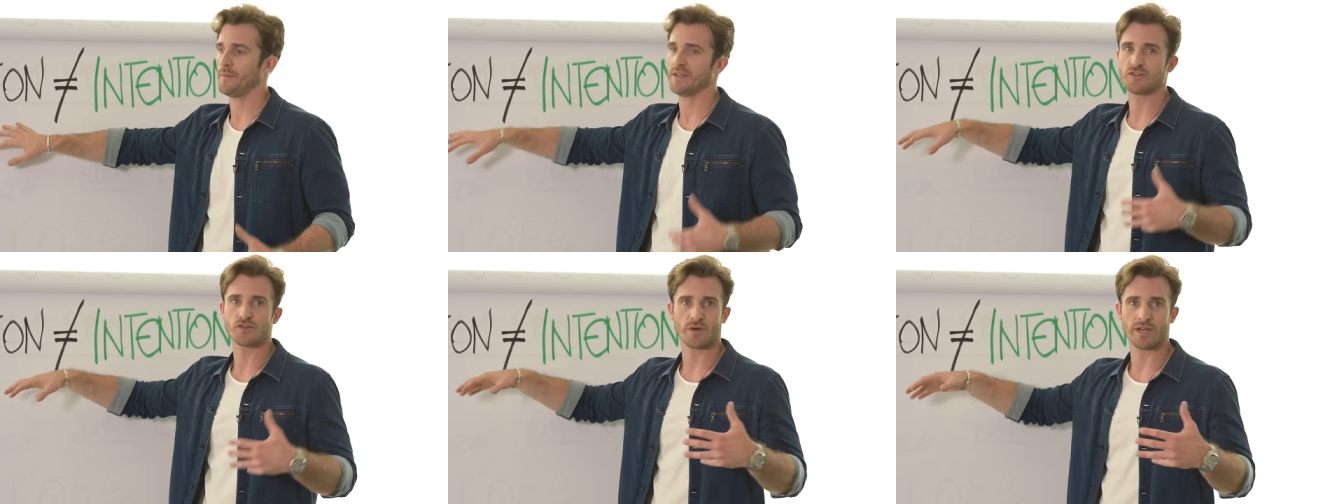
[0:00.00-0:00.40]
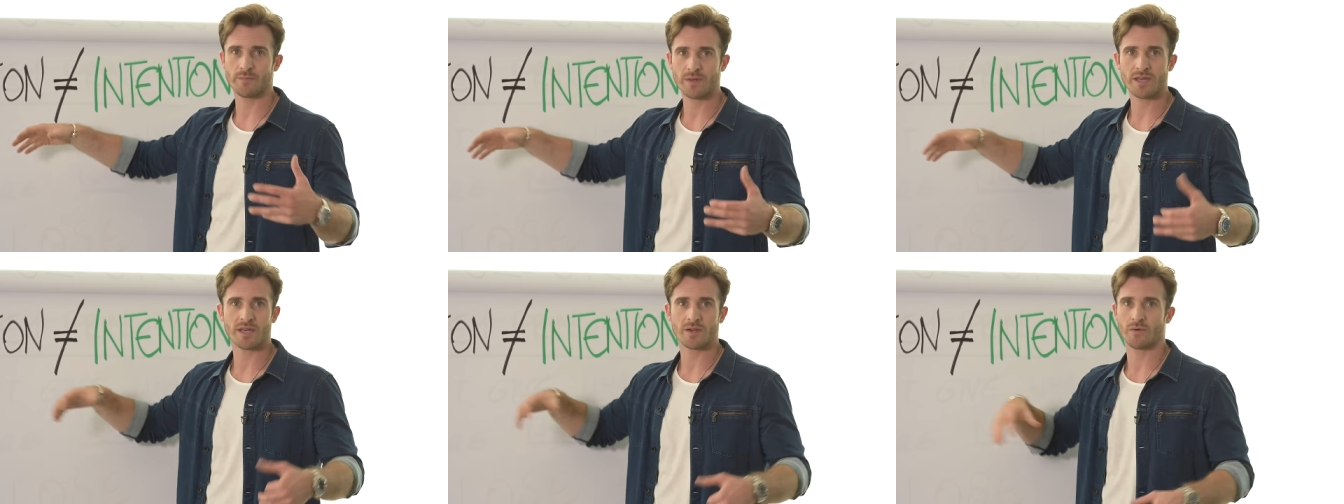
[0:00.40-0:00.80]
I'm enjoying
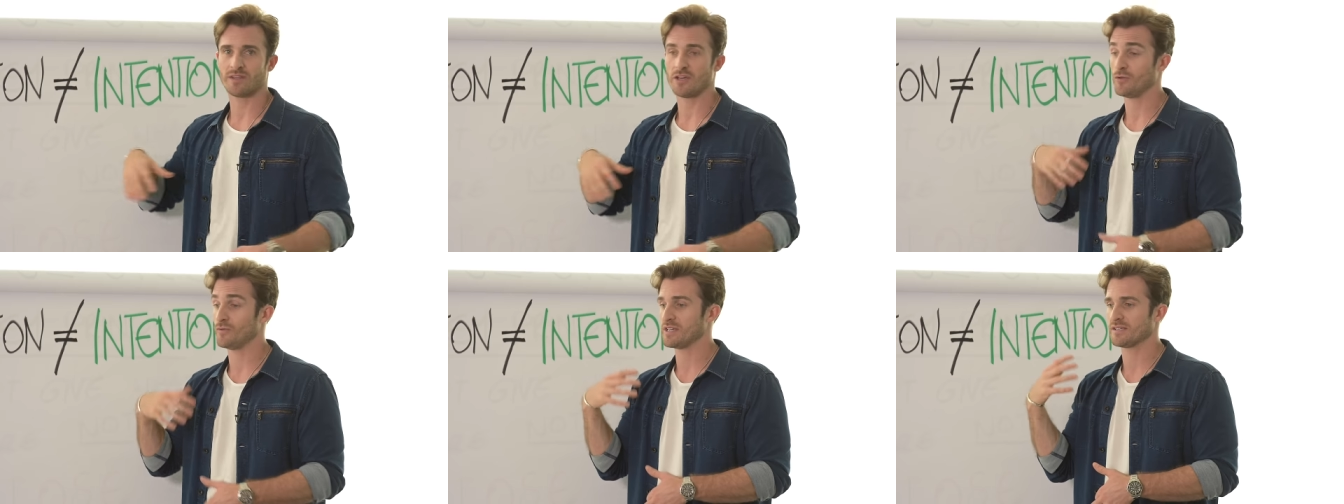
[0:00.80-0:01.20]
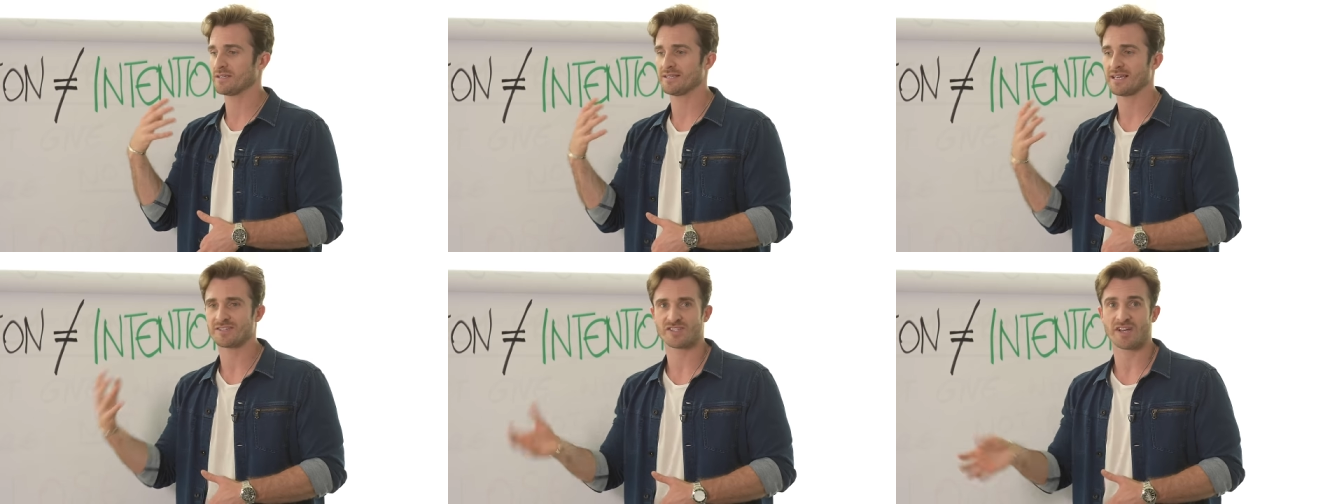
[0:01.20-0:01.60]
being with you. This
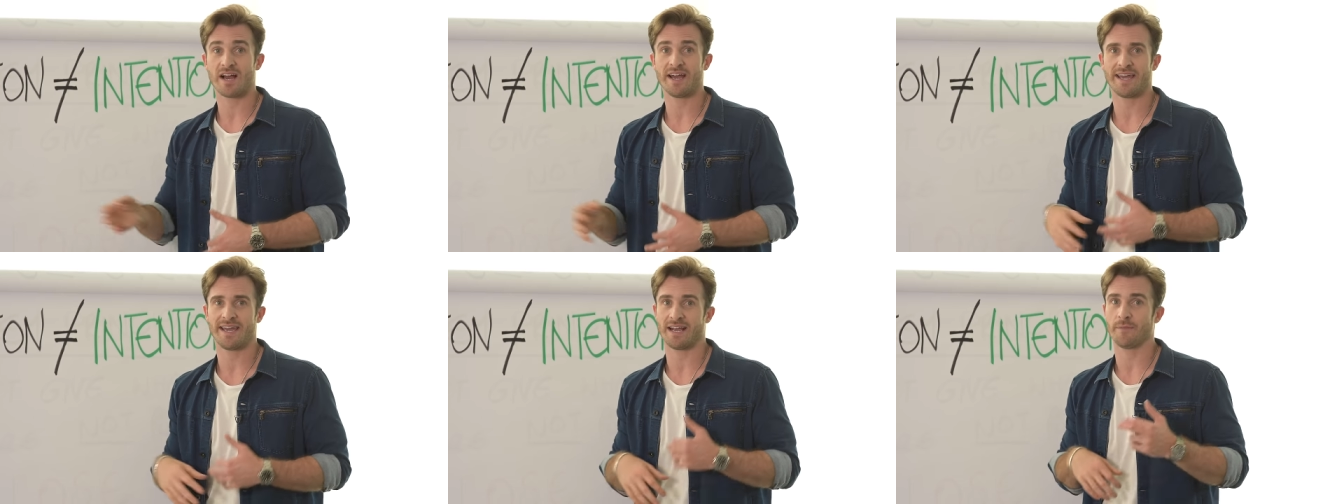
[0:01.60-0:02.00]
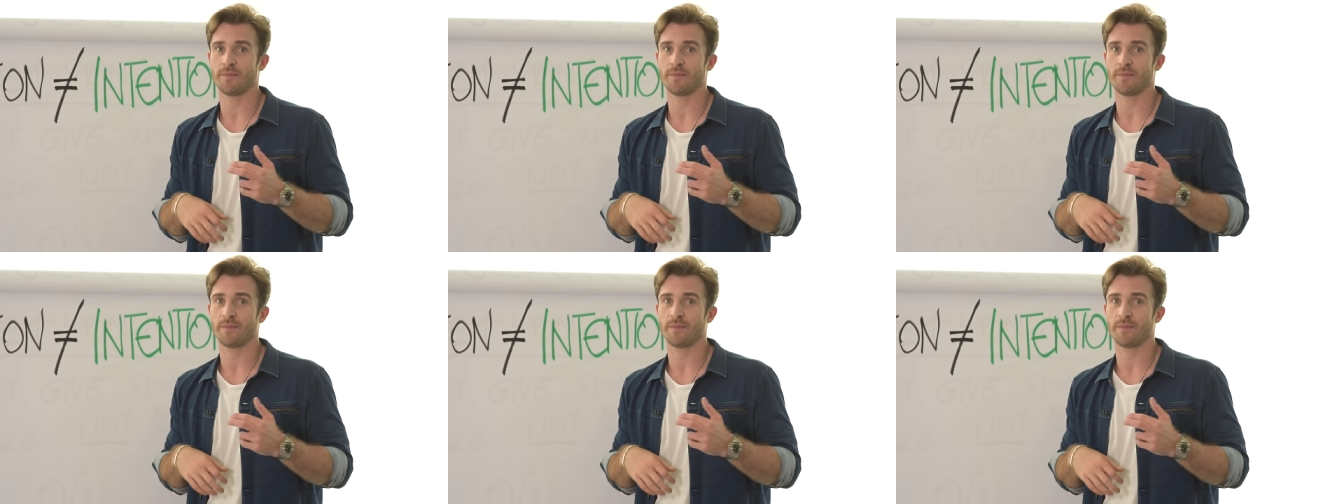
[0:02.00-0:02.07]
is exciting.